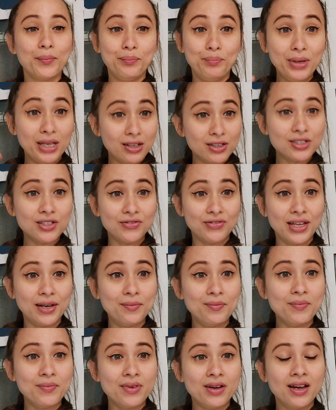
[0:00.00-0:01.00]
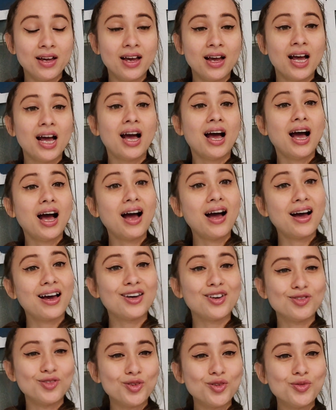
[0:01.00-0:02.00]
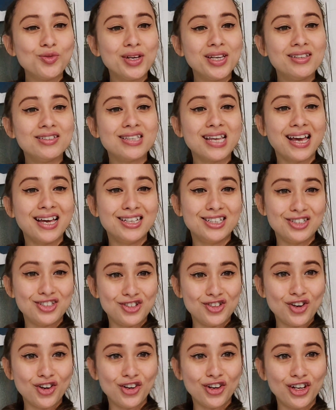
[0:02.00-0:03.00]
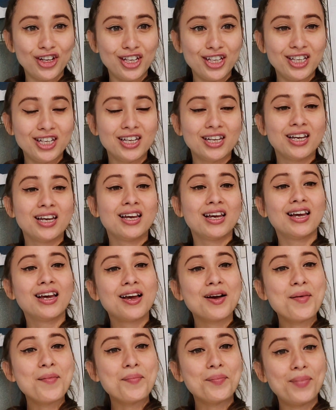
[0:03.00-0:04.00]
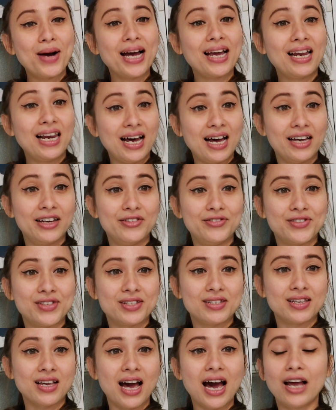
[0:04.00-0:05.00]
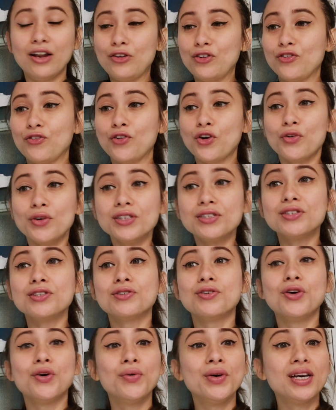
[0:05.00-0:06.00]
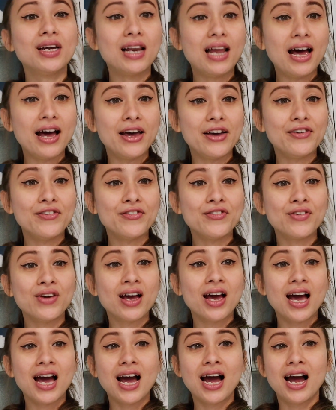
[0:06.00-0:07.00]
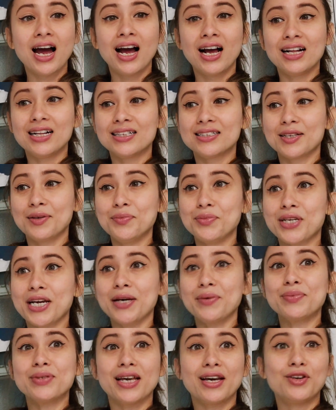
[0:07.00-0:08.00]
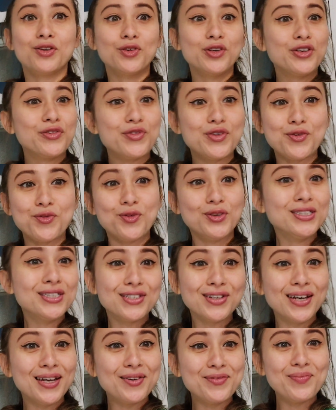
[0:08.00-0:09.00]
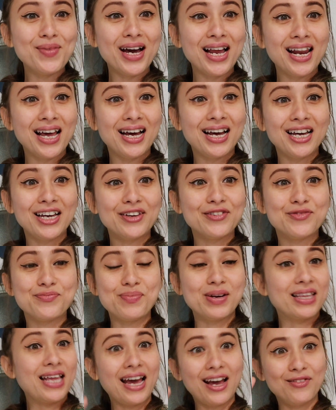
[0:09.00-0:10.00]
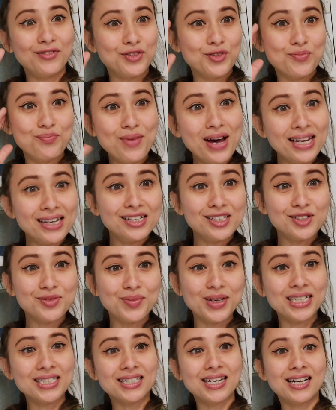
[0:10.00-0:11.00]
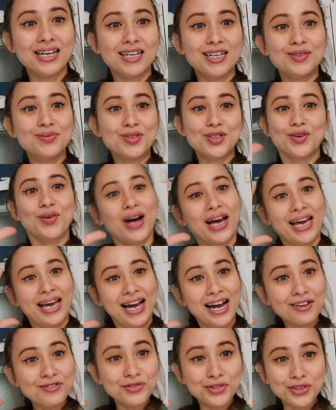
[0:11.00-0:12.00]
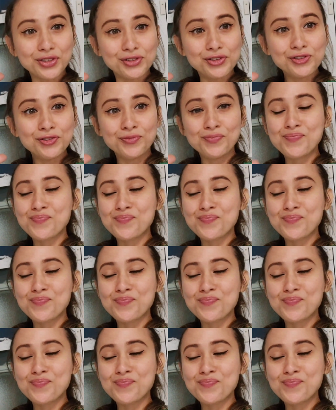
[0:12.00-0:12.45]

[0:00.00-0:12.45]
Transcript: Because of them, I always enjoy my lives. I look forward to going live. Sometimes I don't even want to end my life, but I have to manage my time, so I have to.